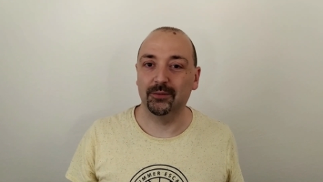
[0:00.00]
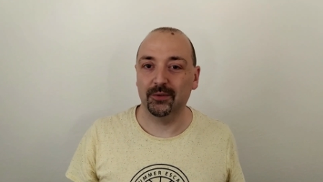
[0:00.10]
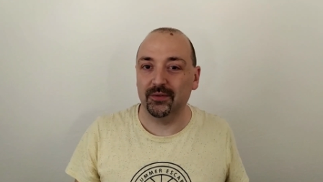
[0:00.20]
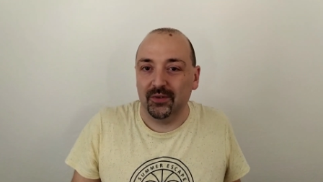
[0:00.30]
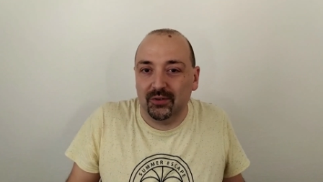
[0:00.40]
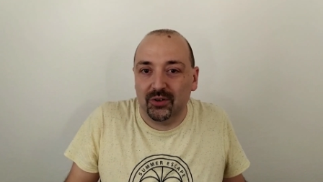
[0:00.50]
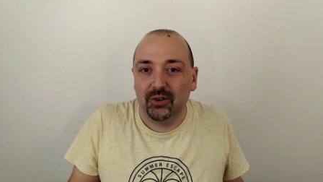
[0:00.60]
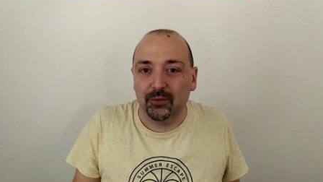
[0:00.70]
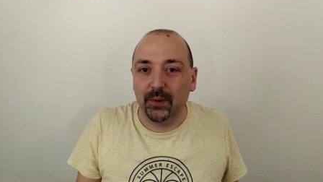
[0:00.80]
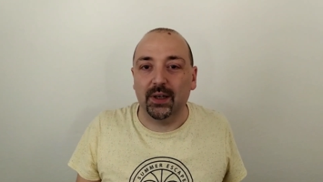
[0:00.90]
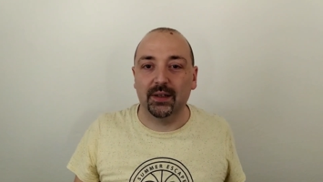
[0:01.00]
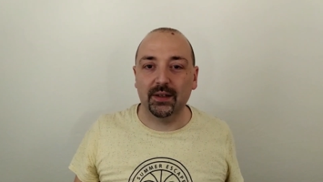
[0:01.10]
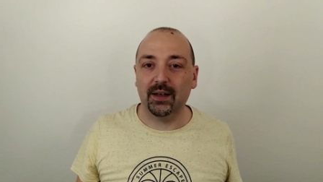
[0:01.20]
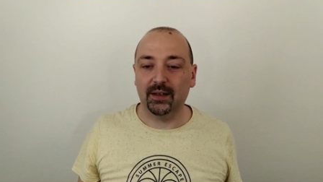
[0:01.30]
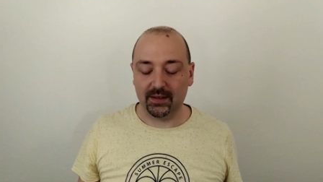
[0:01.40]
Of course, you will get a
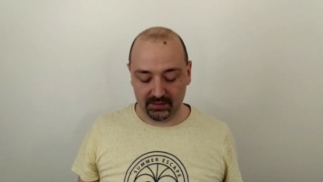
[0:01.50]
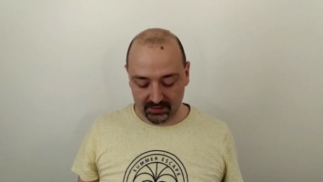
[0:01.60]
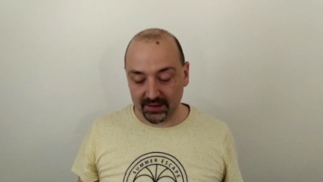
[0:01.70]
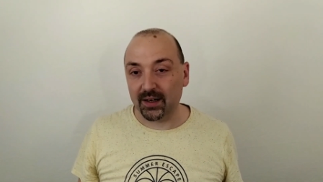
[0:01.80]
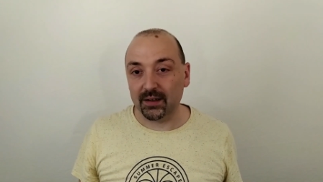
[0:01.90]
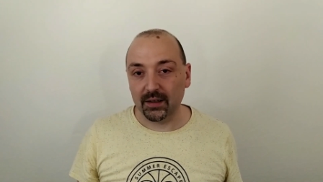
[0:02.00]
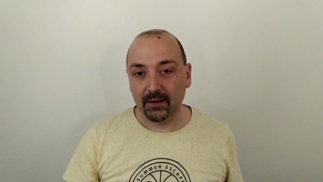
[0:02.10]
higher salary.